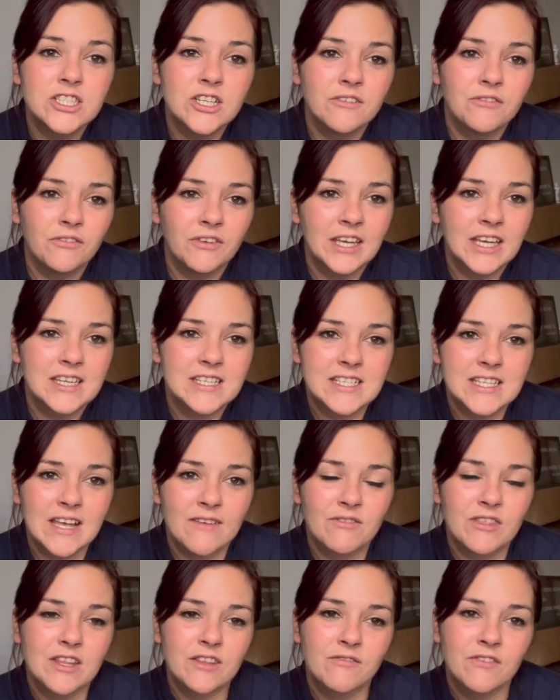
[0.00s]
Don't forget to
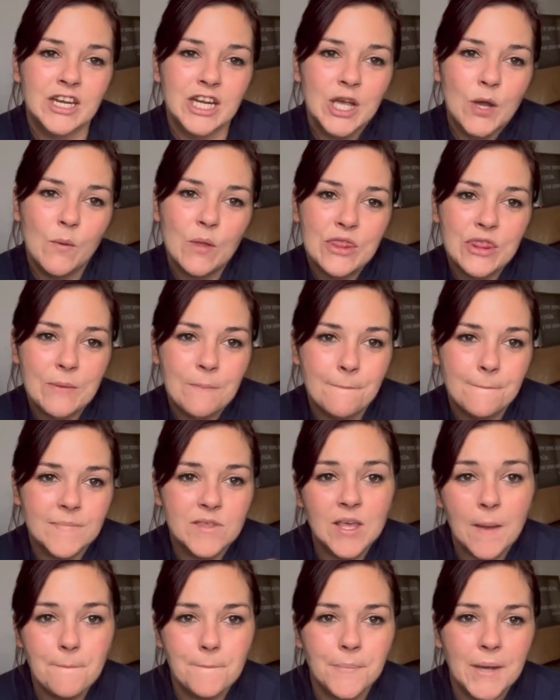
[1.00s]
give this video a
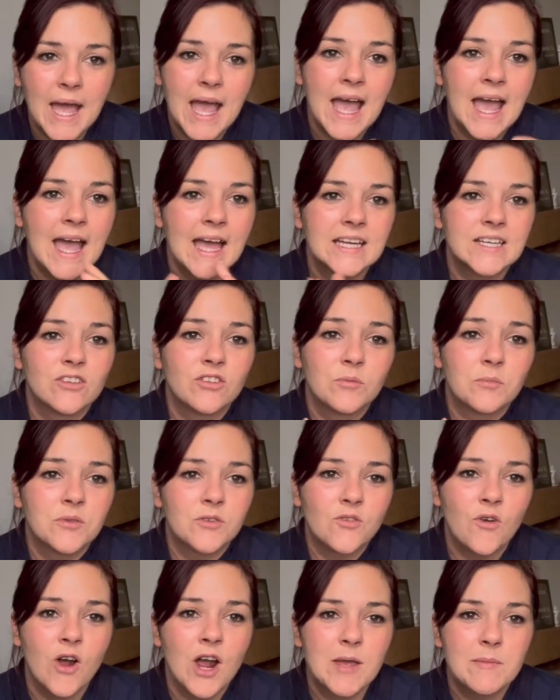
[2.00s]
thumbs up and
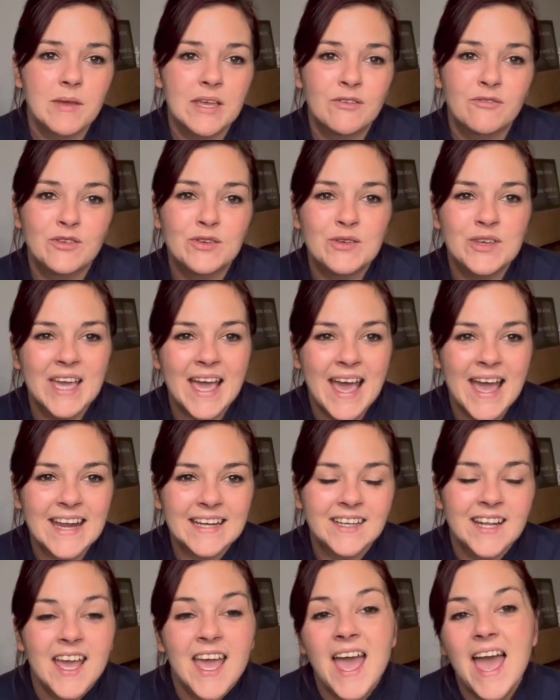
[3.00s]
subscribe if you
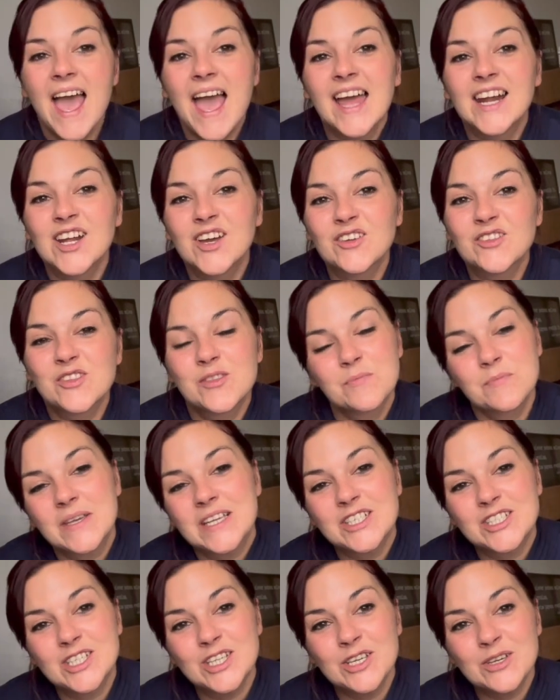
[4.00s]
can, and I'll
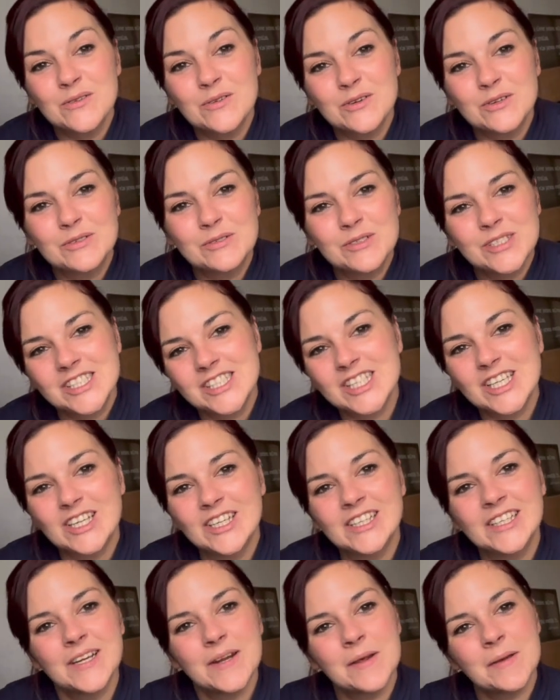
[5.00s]
speak to you all
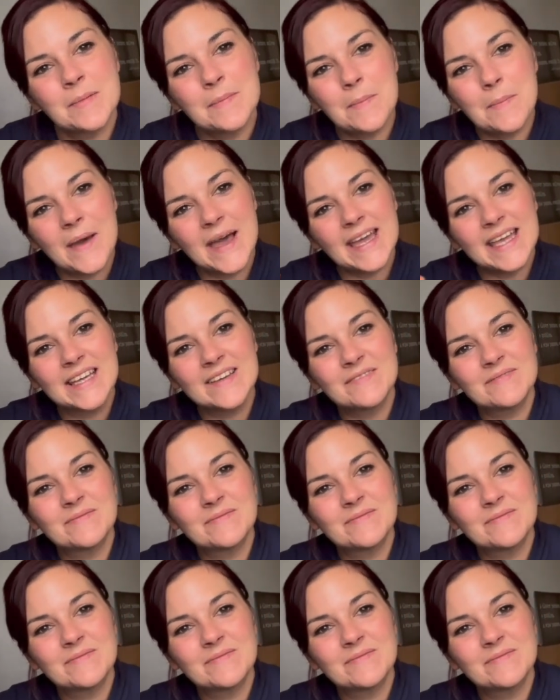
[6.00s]
soon. Bye.